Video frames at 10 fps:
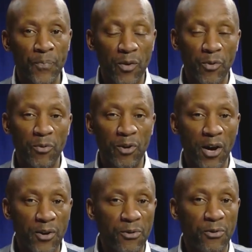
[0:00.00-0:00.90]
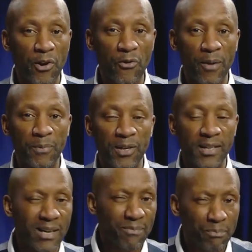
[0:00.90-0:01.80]
We will go through your
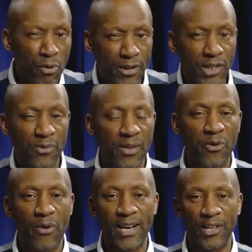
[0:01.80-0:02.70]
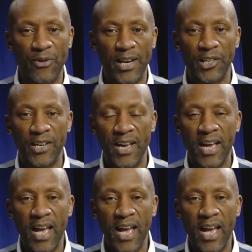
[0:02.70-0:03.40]
options. I'll point you in the right direction.